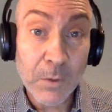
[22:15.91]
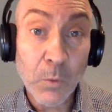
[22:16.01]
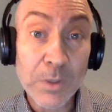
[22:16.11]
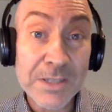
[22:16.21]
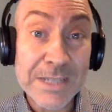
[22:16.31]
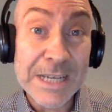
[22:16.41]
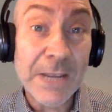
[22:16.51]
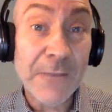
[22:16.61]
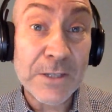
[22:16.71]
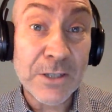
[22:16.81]
We'll see.
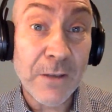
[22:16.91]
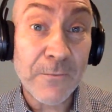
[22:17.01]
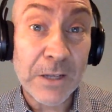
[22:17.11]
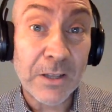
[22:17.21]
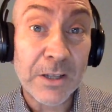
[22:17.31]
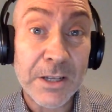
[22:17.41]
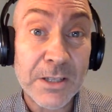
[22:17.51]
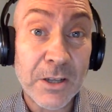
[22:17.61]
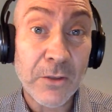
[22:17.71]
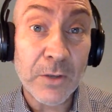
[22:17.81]
If it's not Fidelity, it's
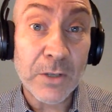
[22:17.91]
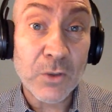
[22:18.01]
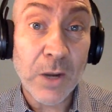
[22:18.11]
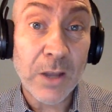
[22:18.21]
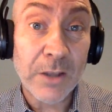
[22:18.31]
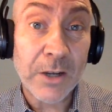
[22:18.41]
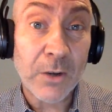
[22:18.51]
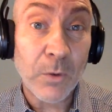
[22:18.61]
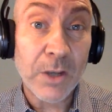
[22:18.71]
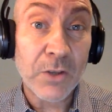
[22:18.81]
another. It's trial and error,
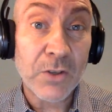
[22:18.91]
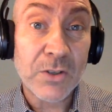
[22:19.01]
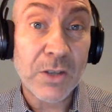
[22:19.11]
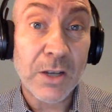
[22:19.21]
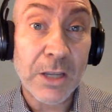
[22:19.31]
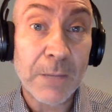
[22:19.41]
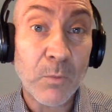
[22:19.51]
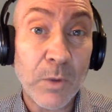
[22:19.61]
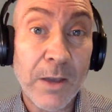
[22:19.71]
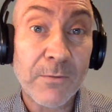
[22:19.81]
right? You just got to keep.
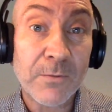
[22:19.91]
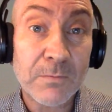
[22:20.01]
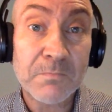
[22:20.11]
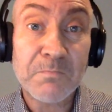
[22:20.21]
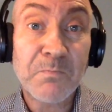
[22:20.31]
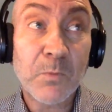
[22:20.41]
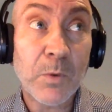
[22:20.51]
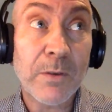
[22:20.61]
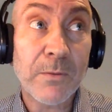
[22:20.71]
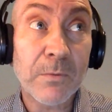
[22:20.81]

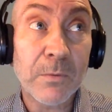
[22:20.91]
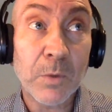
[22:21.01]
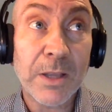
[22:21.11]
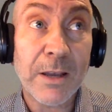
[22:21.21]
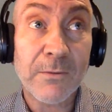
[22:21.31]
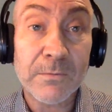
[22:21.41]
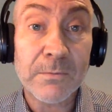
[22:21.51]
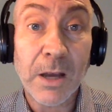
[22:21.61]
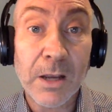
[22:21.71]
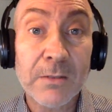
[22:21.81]
We'll have
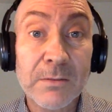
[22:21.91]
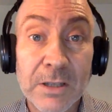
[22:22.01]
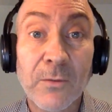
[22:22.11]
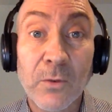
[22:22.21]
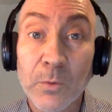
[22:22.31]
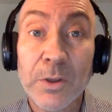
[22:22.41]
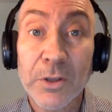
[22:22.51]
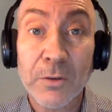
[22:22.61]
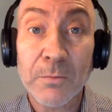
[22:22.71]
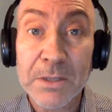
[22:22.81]
several really
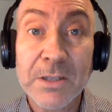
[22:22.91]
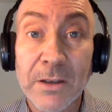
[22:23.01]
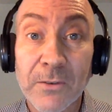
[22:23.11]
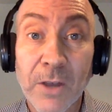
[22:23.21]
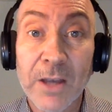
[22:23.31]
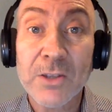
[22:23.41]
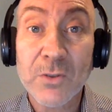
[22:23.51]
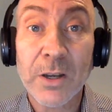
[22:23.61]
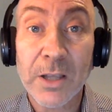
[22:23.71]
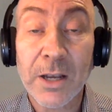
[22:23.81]
good biz dev guys
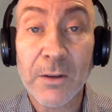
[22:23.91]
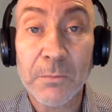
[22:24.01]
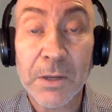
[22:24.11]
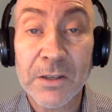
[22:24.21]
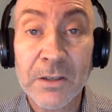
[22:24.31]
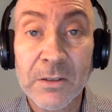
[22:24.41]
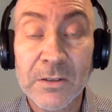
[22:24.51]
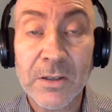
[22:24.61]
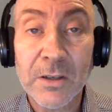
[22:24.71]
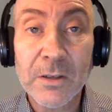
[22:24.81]
trying to get out and make
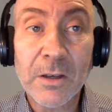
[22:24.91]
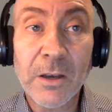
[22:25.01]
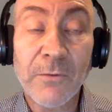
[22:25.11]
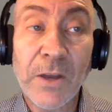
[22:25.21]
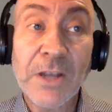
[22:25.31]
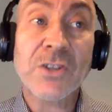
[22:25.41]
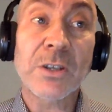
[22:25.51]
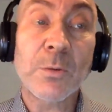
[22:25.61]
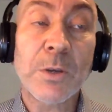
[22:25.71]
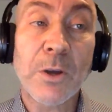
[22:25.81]
deals.
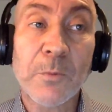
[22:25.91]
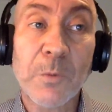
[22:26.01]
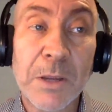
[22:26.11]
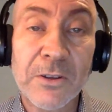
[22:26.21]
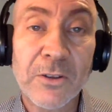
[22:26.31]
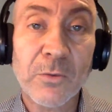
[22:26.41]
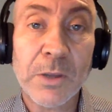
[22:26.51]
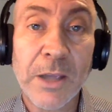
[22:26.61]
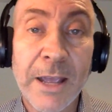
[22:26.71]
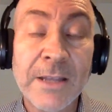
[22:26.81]
Eventually, we hope to make deals with
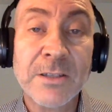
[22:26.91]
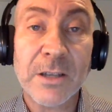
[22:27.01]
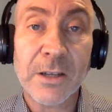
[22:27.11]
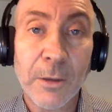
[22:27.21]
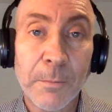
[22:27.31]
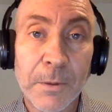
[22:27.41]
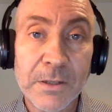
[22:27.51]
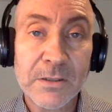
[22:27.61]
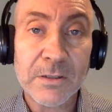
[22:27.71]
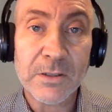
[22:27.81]
the handset
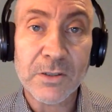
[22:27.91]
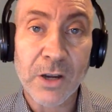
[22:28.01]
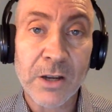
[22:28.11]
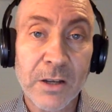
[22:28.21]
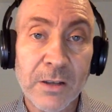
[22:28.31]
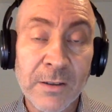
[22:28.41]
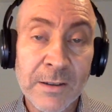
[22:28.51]
companies in China,